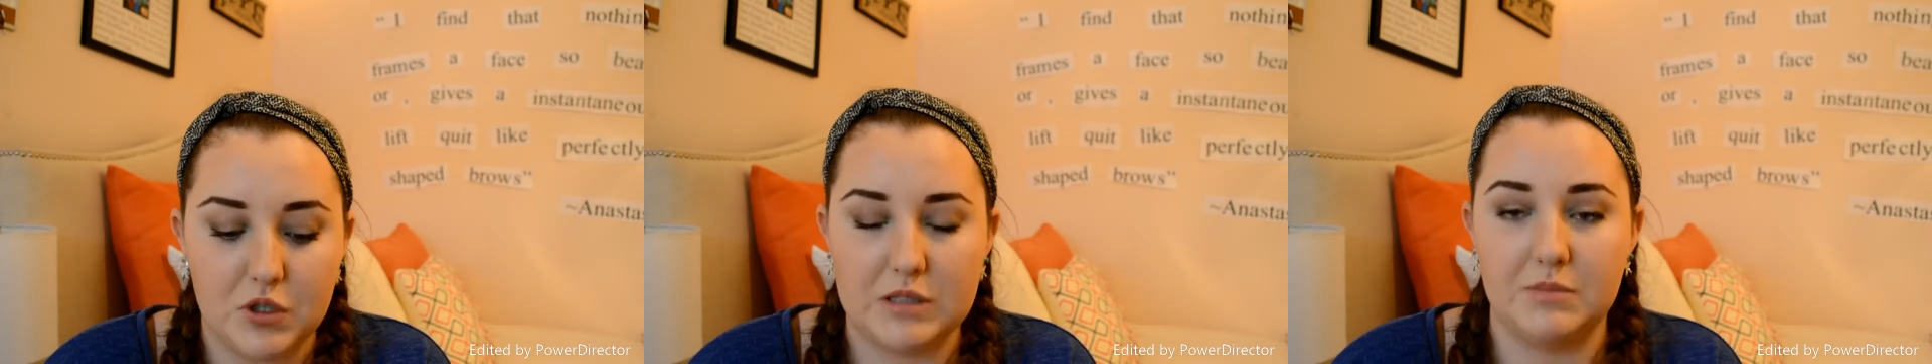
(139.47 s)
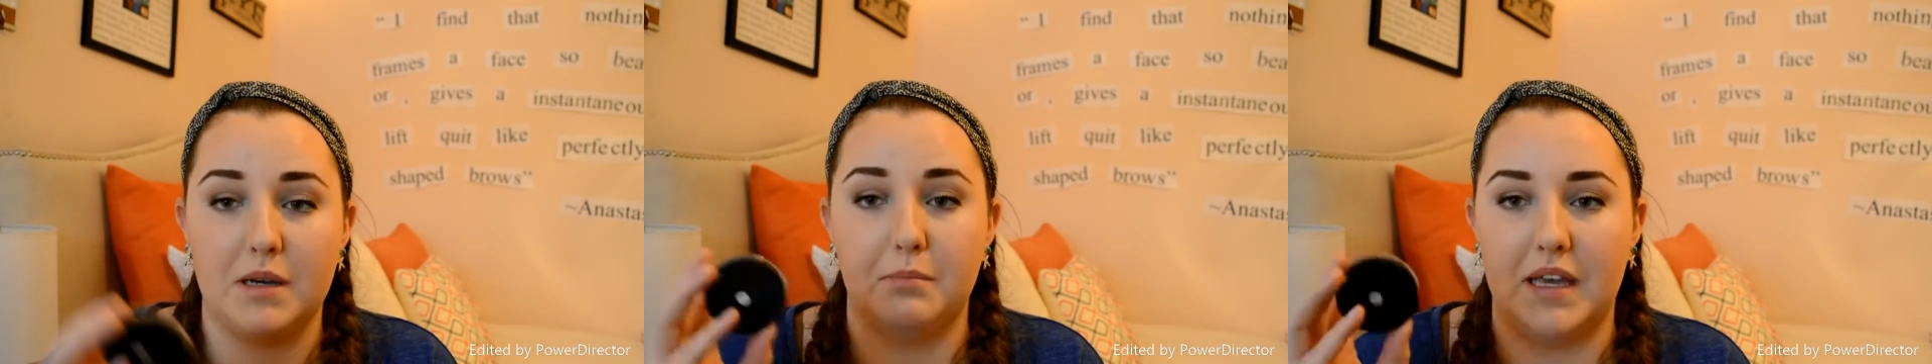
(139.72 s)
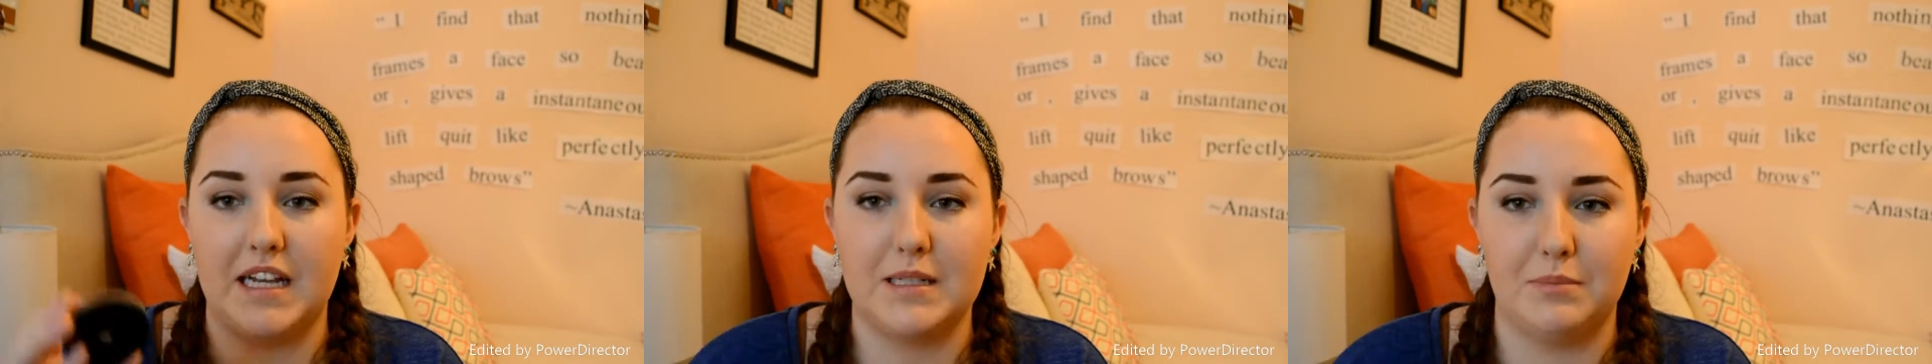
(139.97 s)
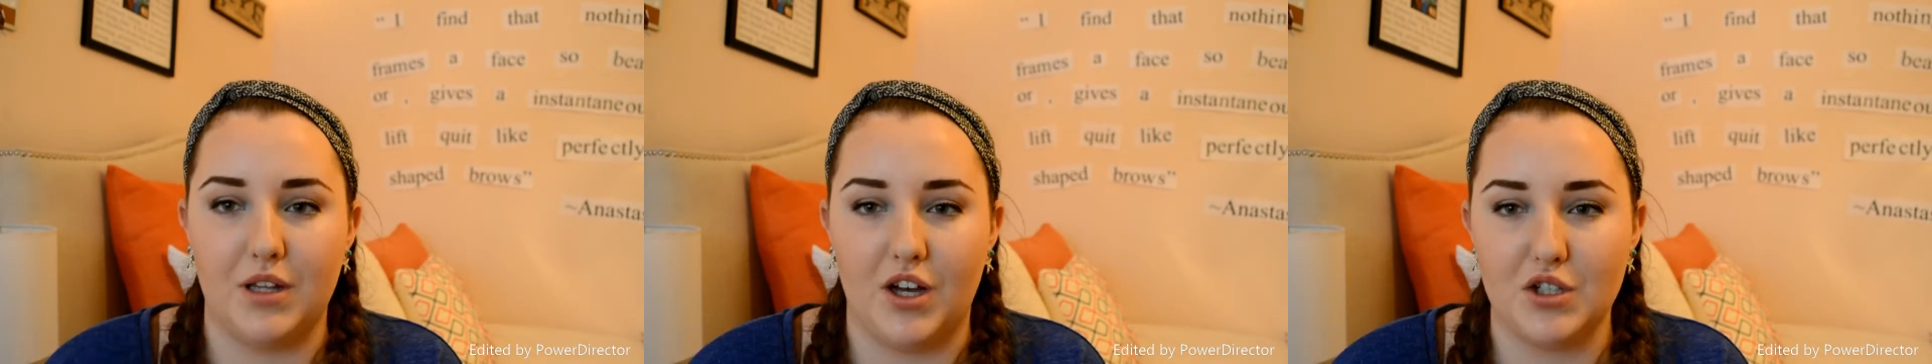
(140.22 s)
to be a baked
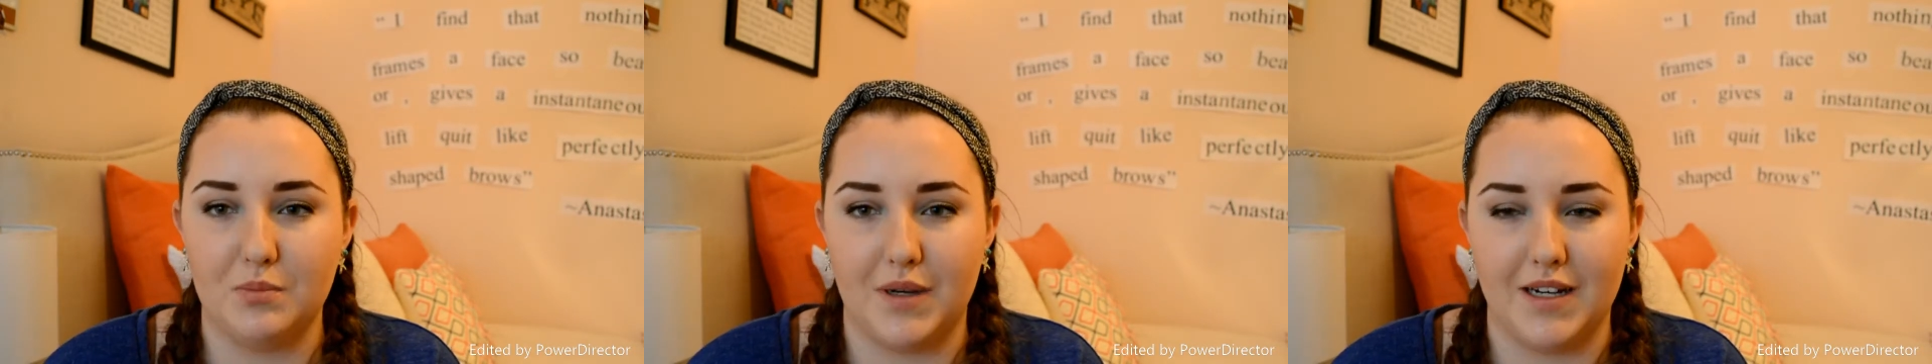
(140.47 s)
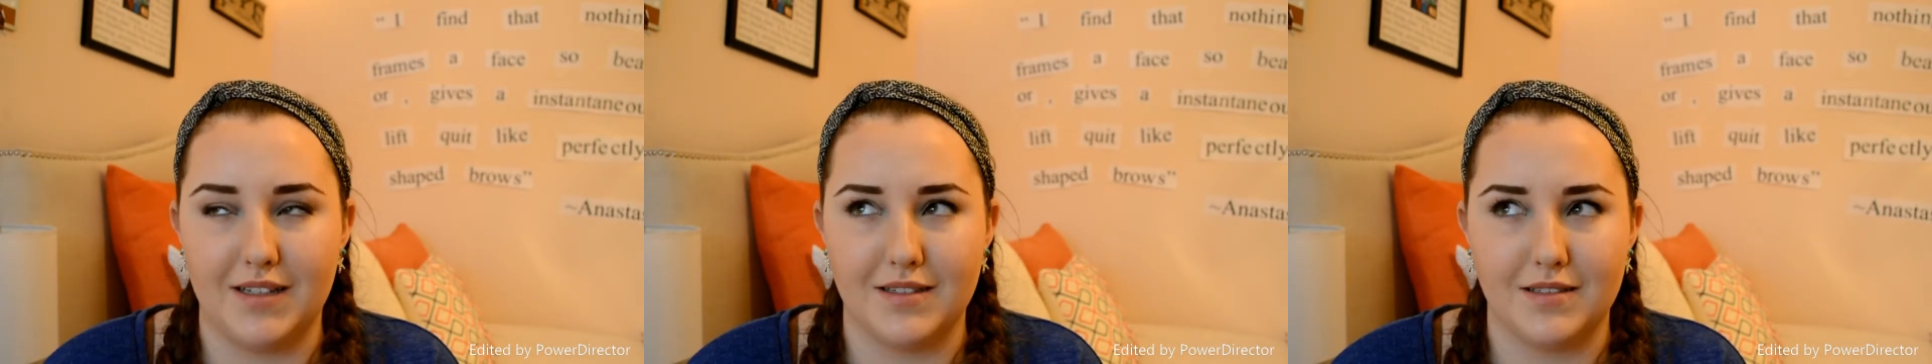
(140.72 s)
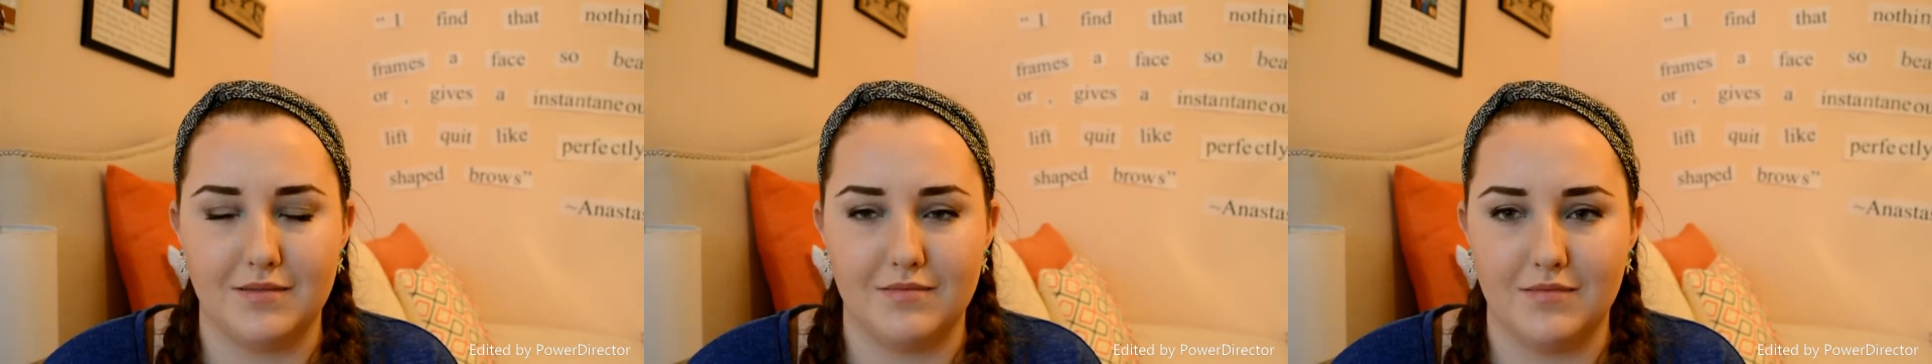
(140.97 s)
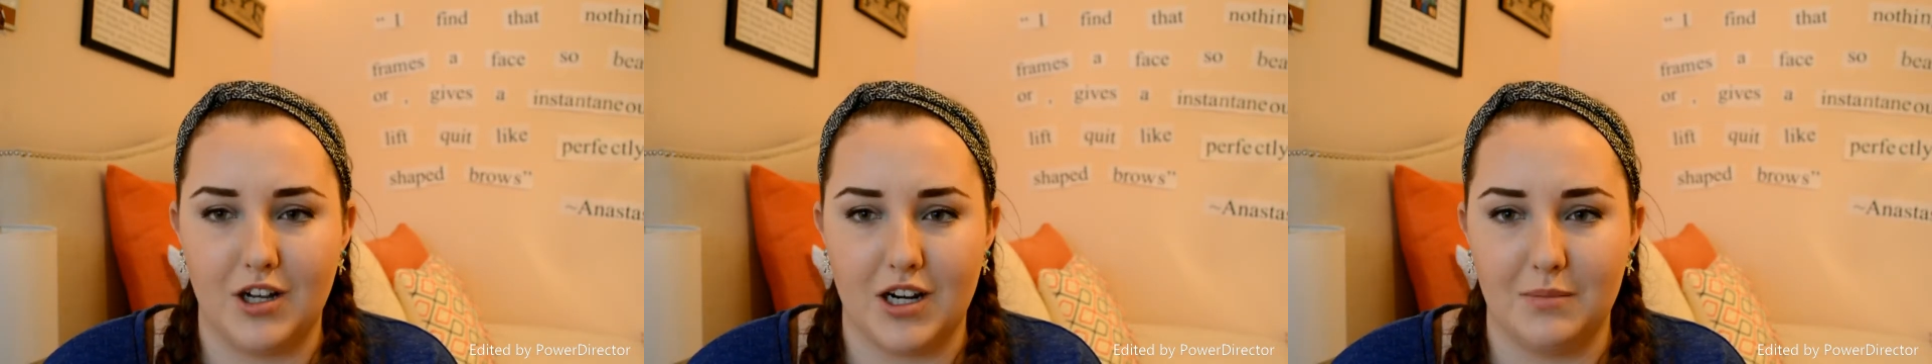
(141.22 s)
blush, but it's not a